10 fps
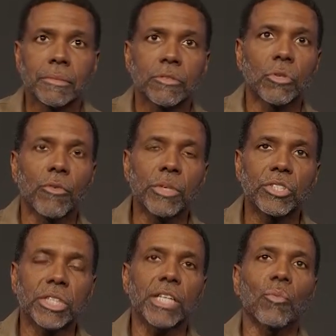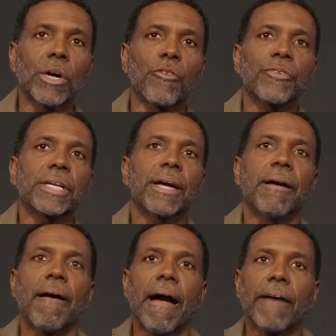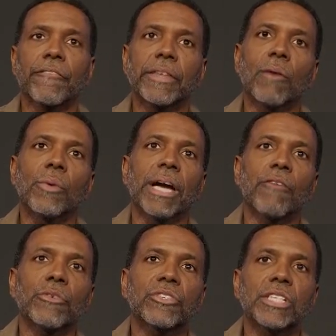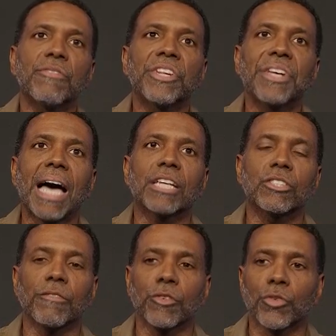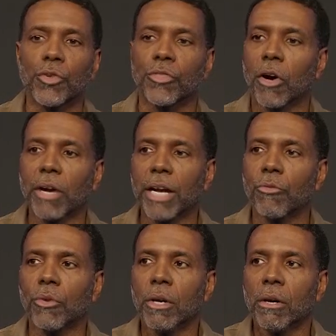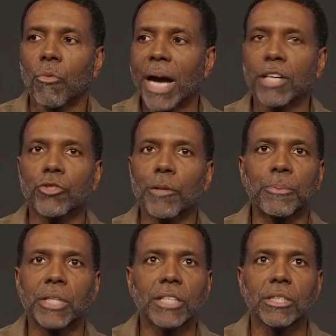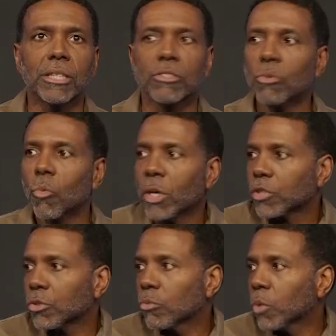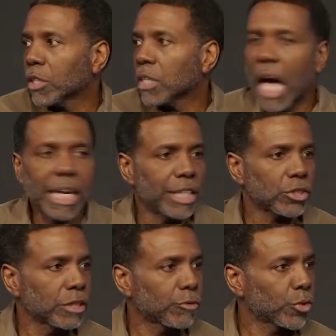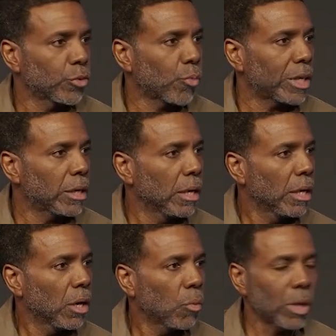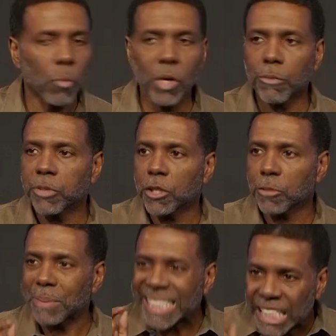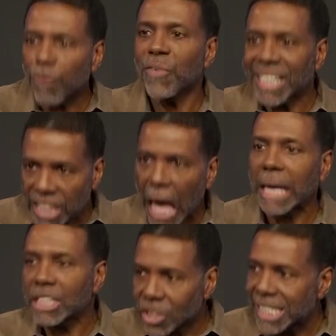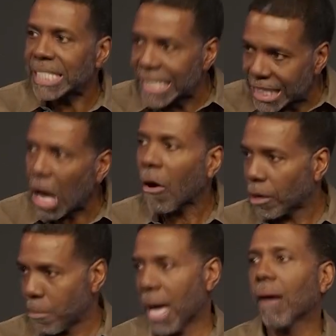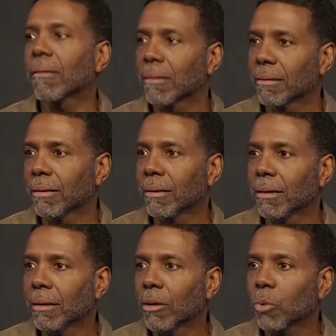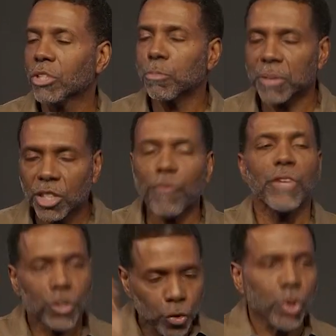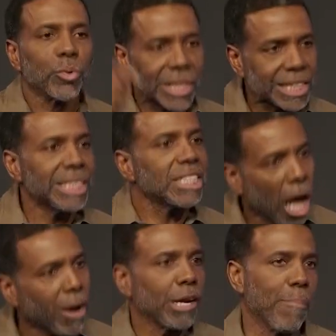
So if we sin willfully, after that we have received the knowledge of the truth. Okay, right interpretation is what knowledge of truth? What What specific knowledge is he talking about? What specific truth is he talking